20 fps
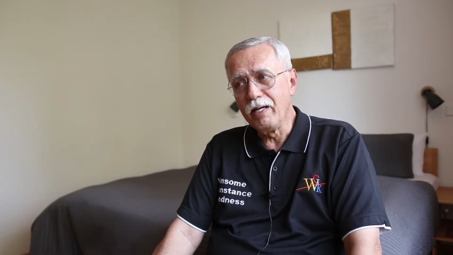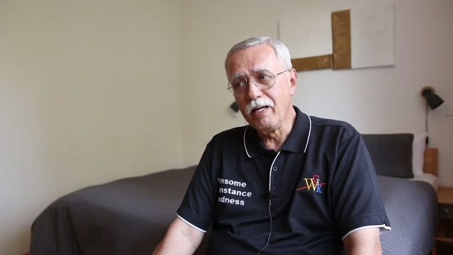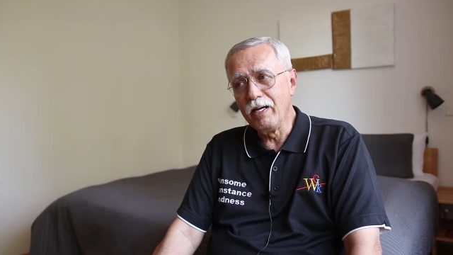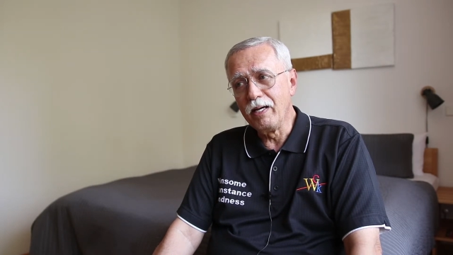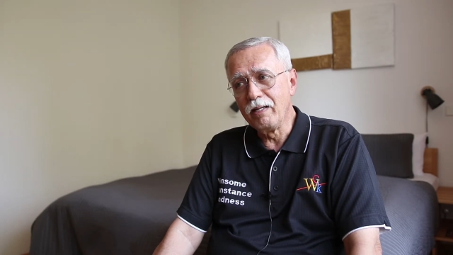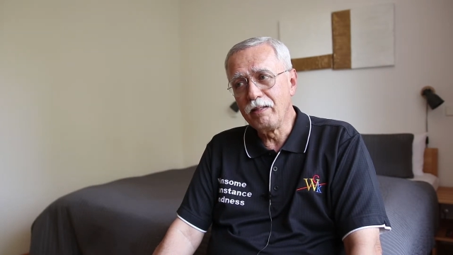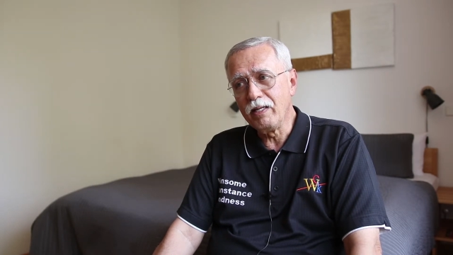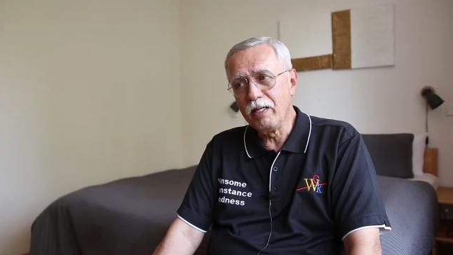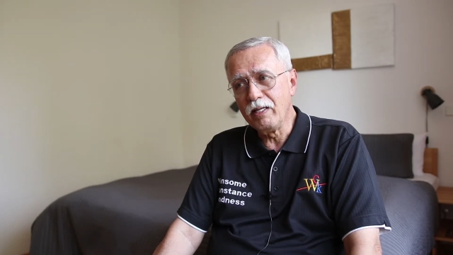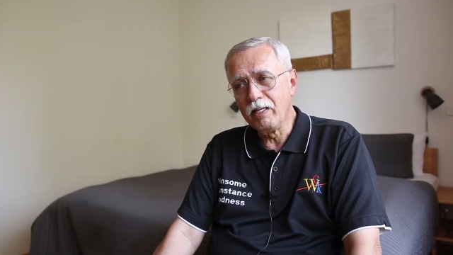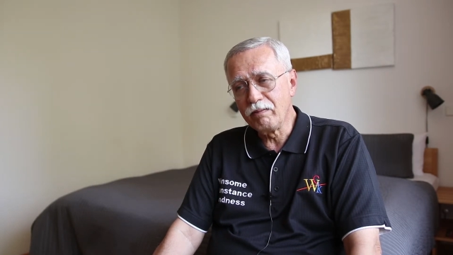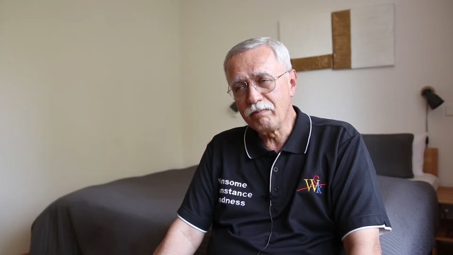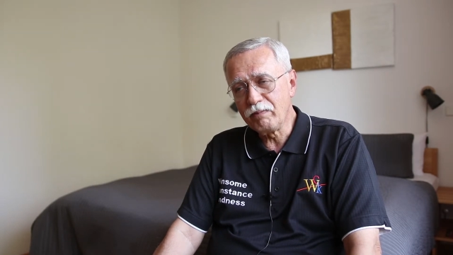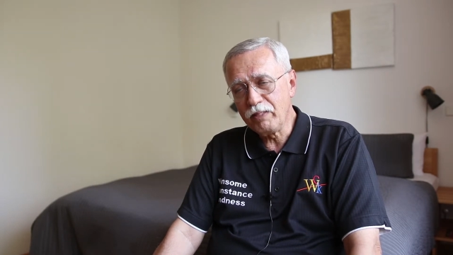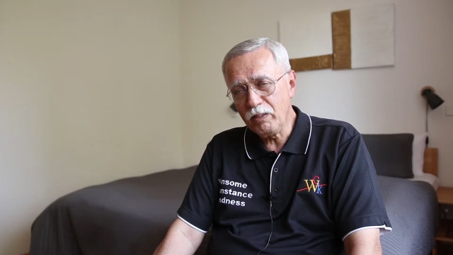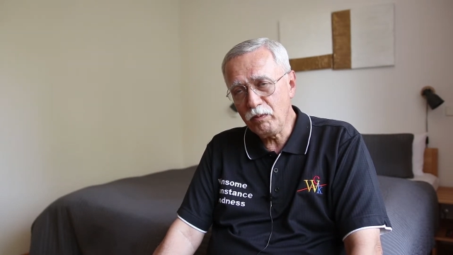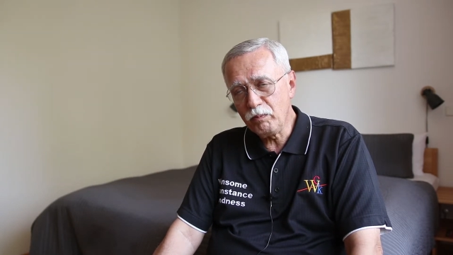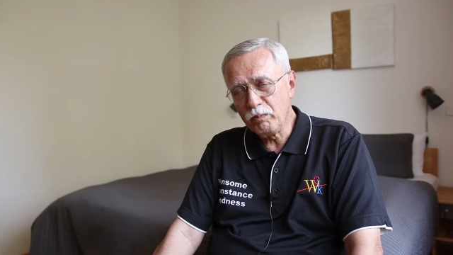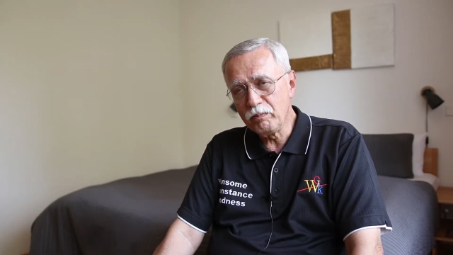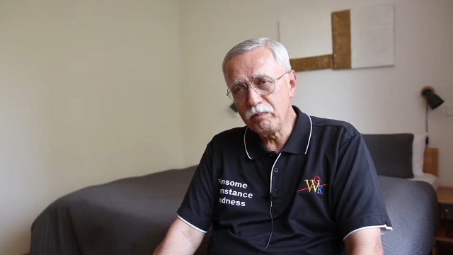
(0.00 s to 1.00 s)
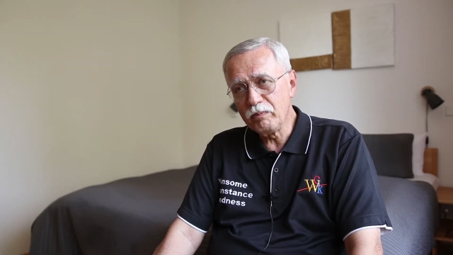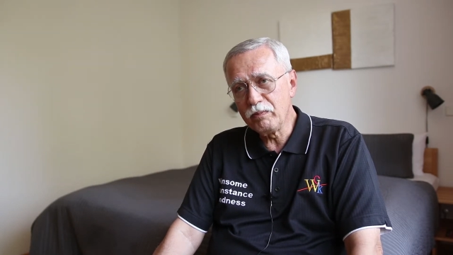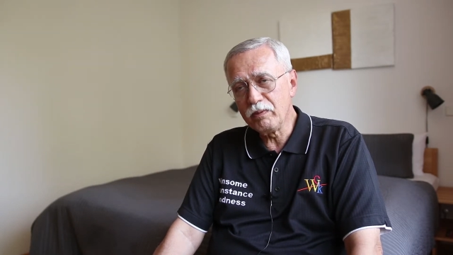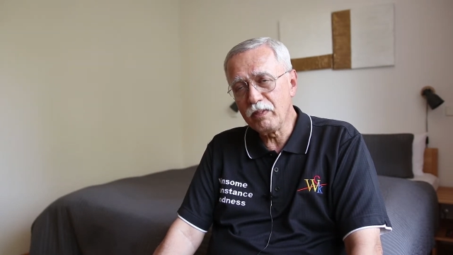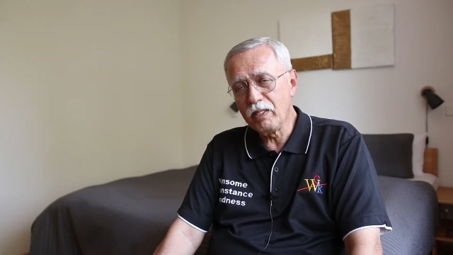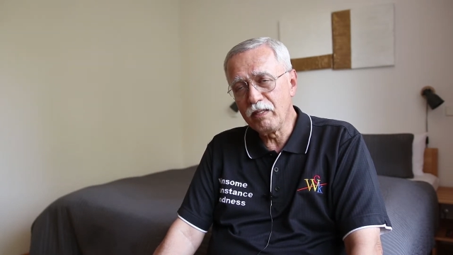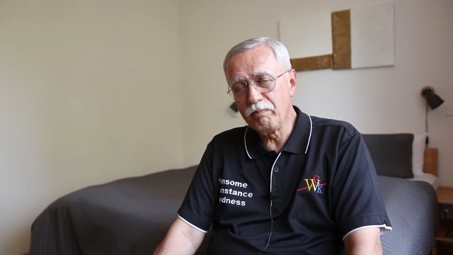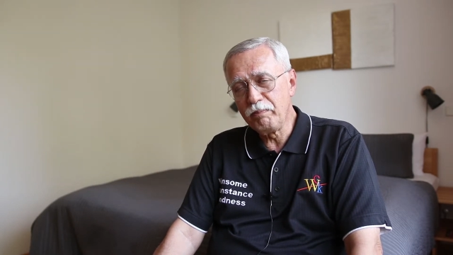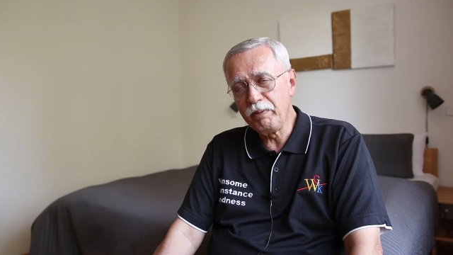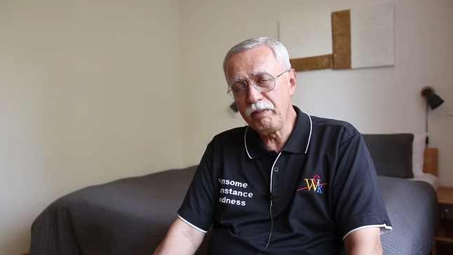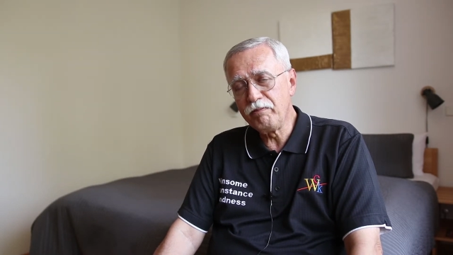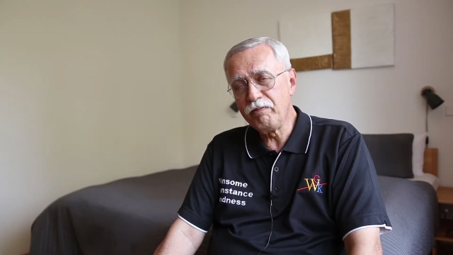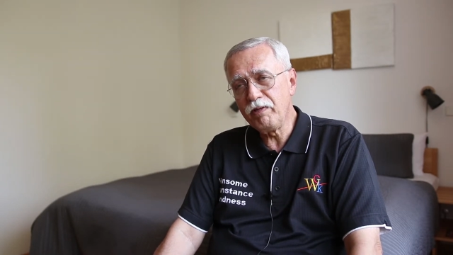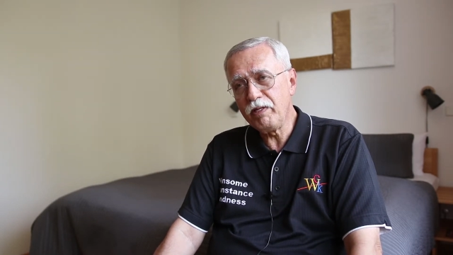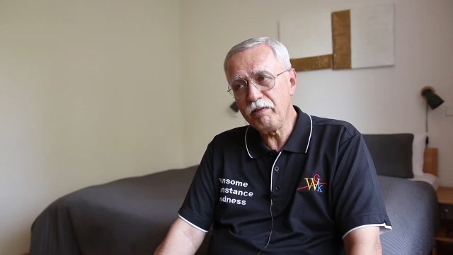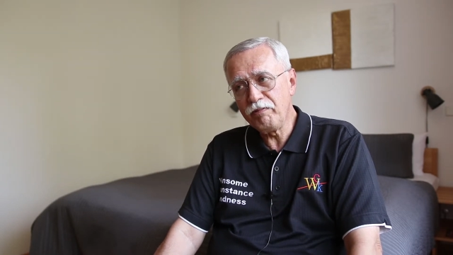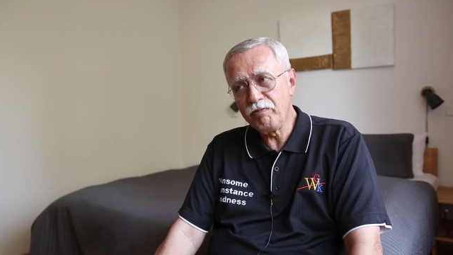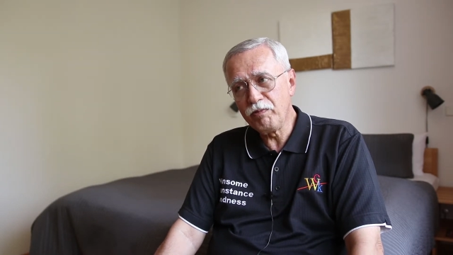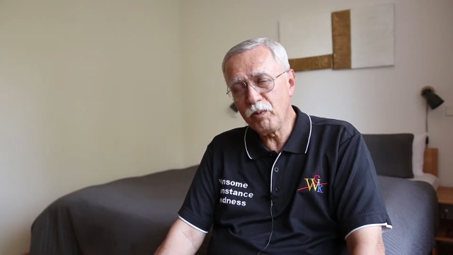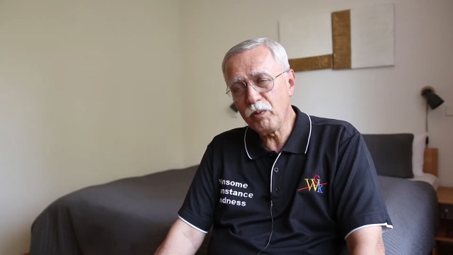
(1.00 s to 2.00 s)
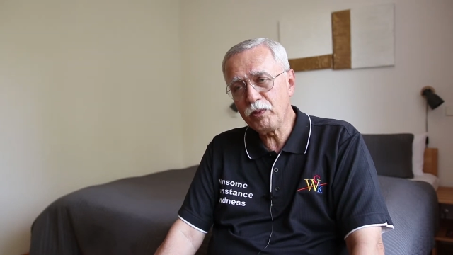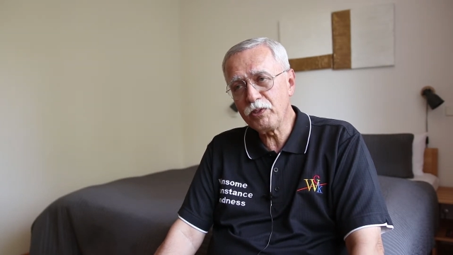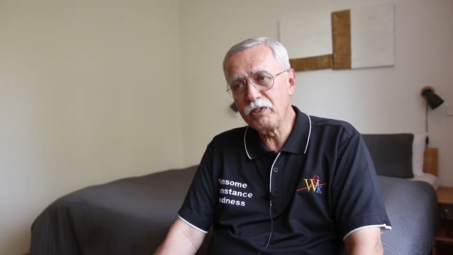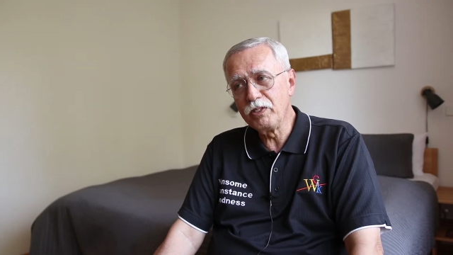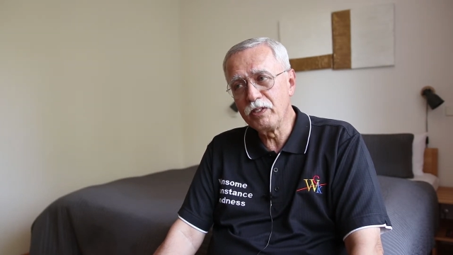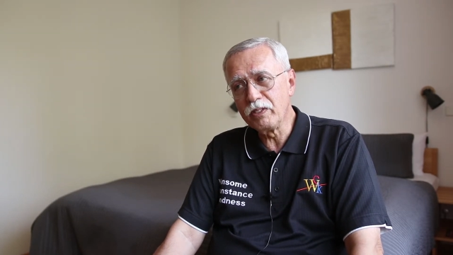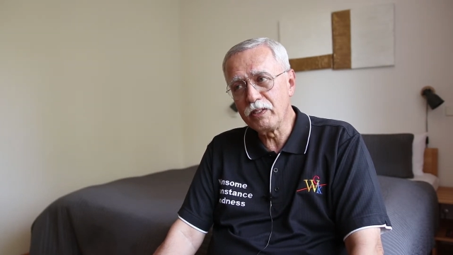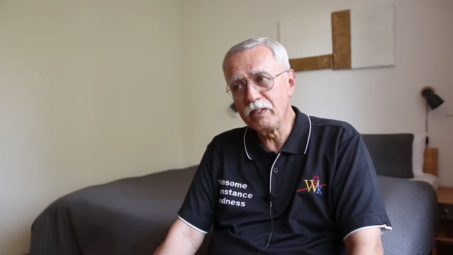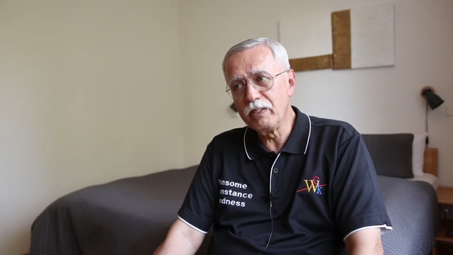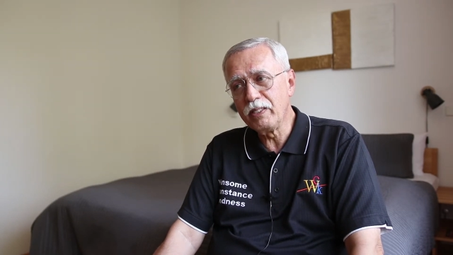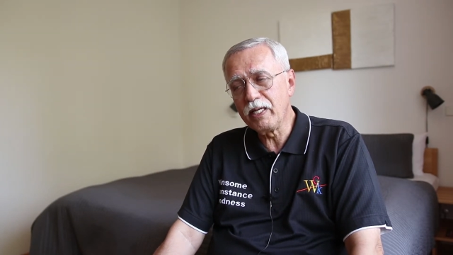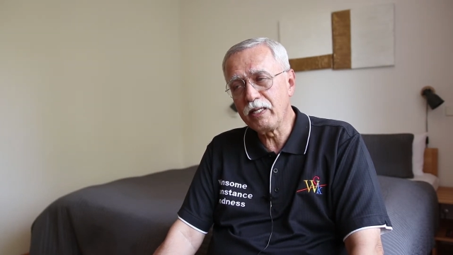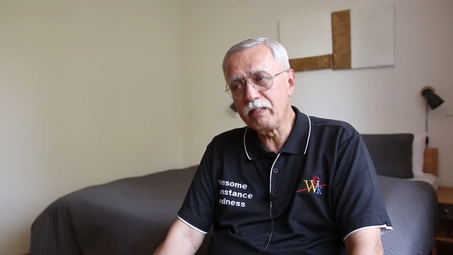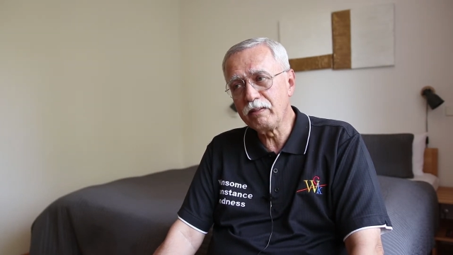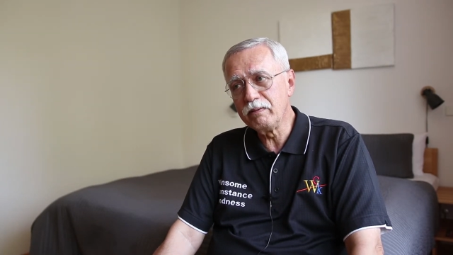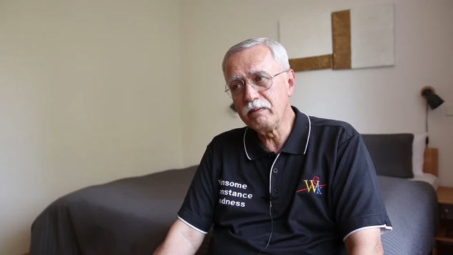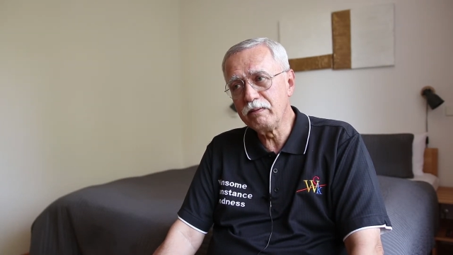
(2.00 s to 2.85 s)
And I think I've been very fortunate in that